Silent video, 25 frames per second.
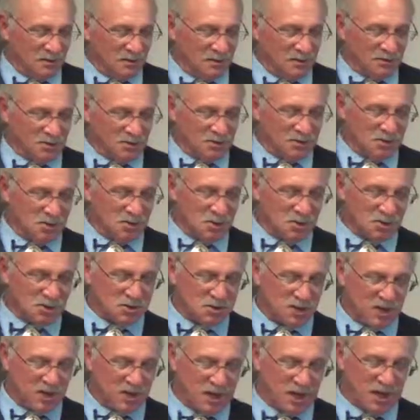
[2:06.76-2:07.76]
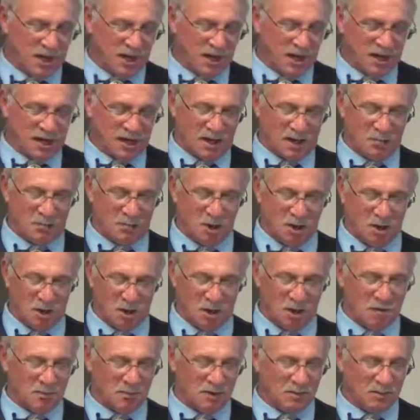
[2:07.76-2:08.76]
So Tuesday night I come
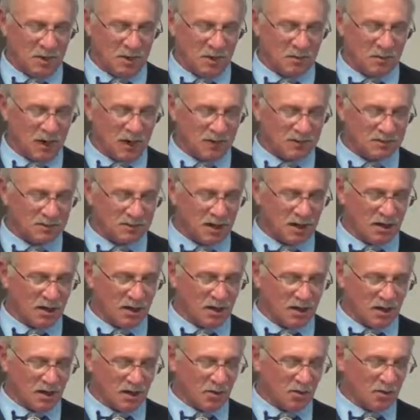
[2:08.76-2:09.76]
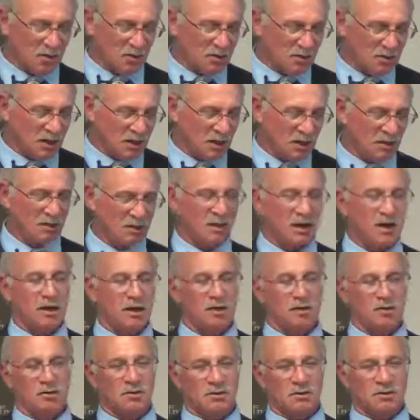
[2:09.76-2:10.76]
home and my wife's carrying her dinner
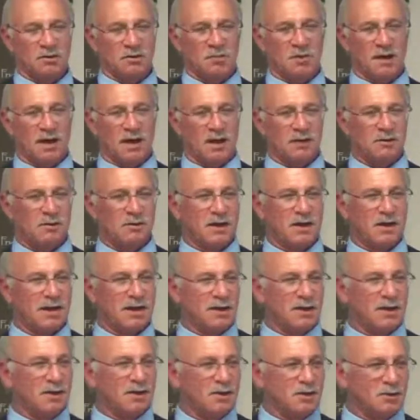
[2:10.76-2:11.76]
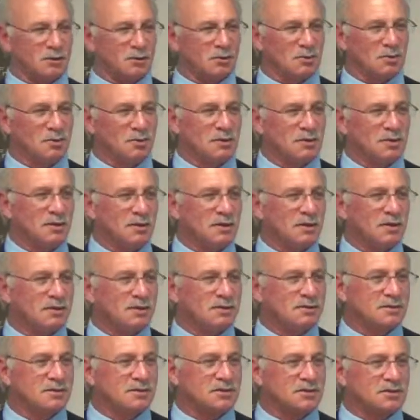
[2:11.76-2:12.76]
out on the back patio
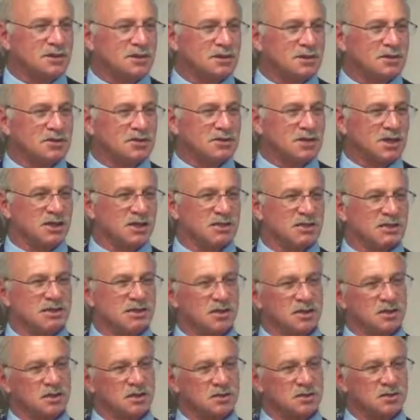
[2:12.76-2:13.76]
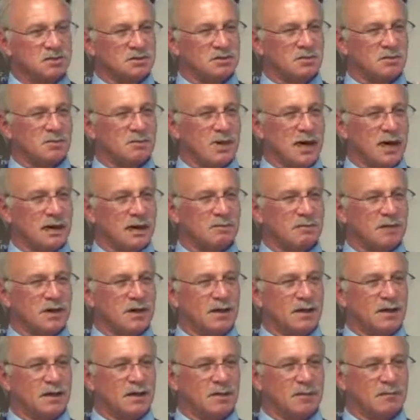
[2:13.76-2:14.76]
to see the sunset because the back
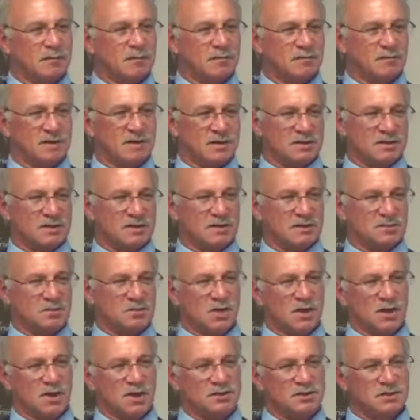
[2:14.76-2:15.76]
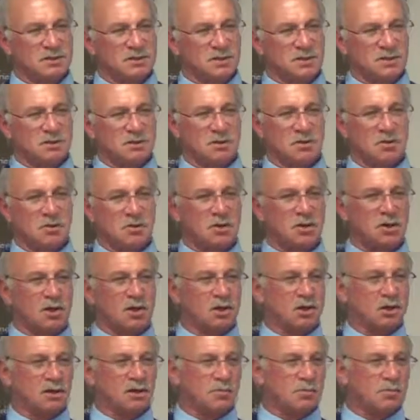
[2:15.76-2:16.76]
patio faces west and it's all
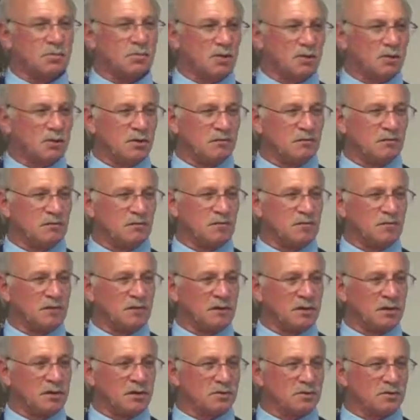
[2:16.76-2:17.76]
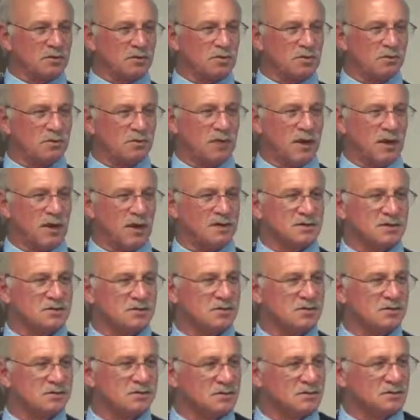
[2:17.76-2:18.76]
clear, beautiful fields with
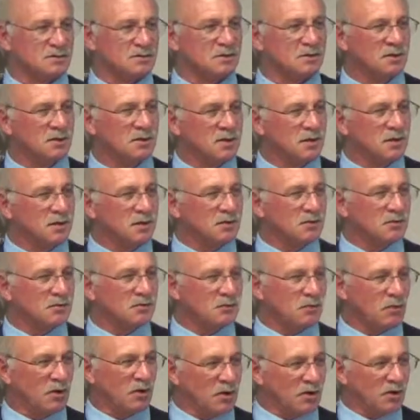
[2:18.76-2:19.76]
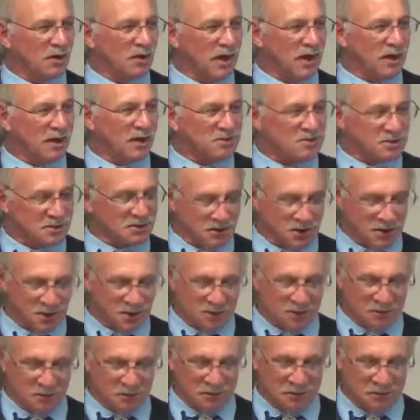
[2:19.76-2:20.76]
pastures. It's a real nice scene.